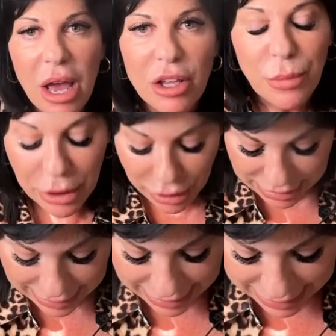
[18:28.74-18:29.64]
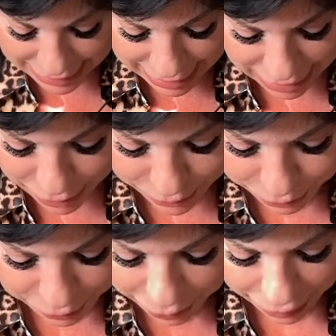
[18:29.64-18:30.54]
Spirit is saying that
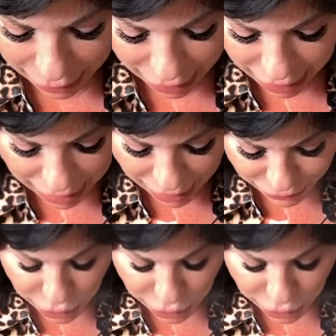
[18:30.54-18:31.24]
if